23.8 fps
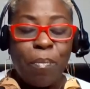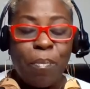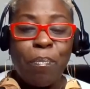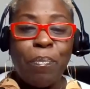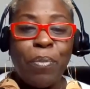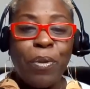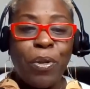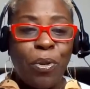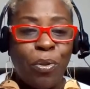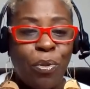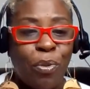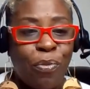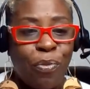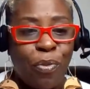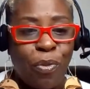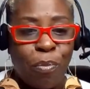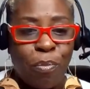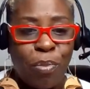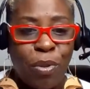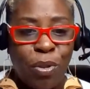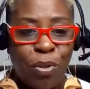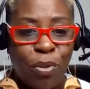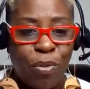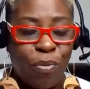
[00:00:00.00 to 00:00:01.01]
beautiful,
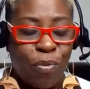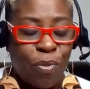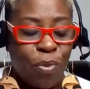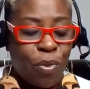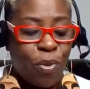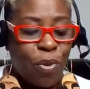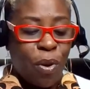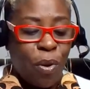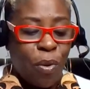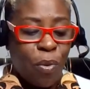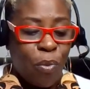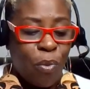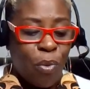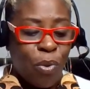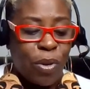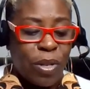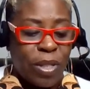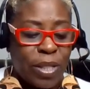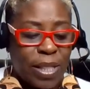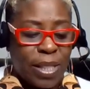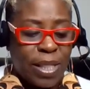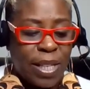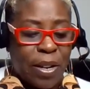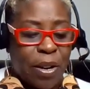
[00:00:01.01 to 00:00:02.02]
beautiful
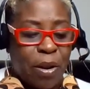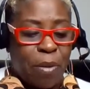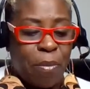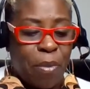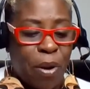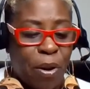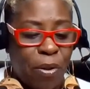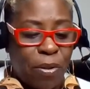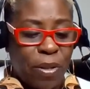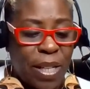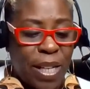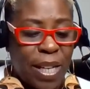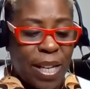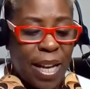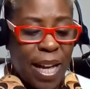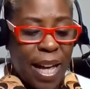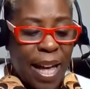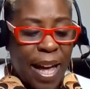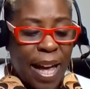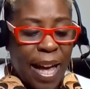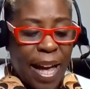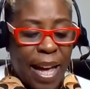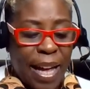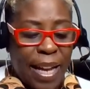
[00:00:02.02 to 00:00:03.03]
award ceremony,
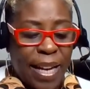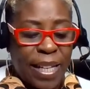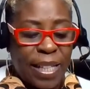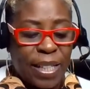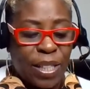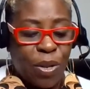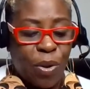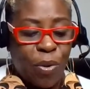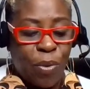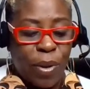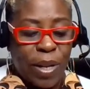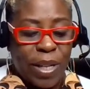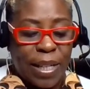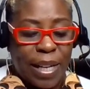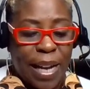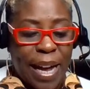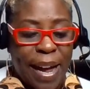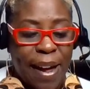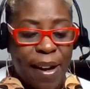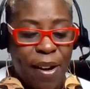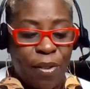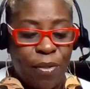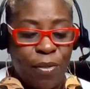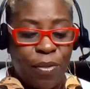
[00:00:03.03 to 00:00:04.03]
and it's going
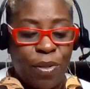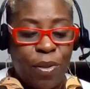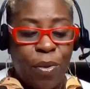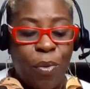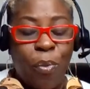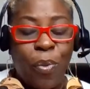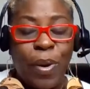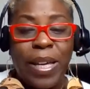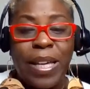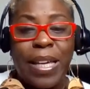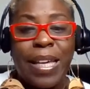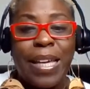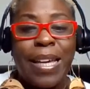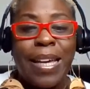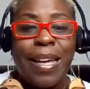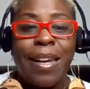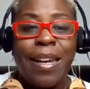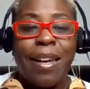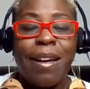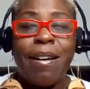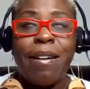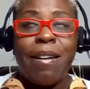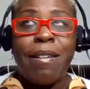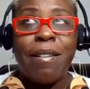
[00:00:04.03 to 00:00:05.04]
down the
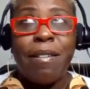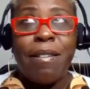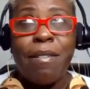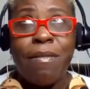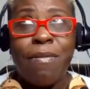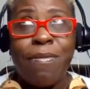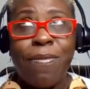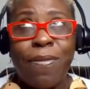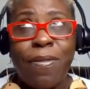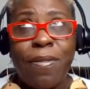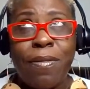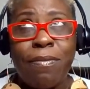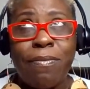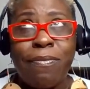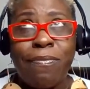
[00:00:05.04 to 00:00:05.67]
weekend of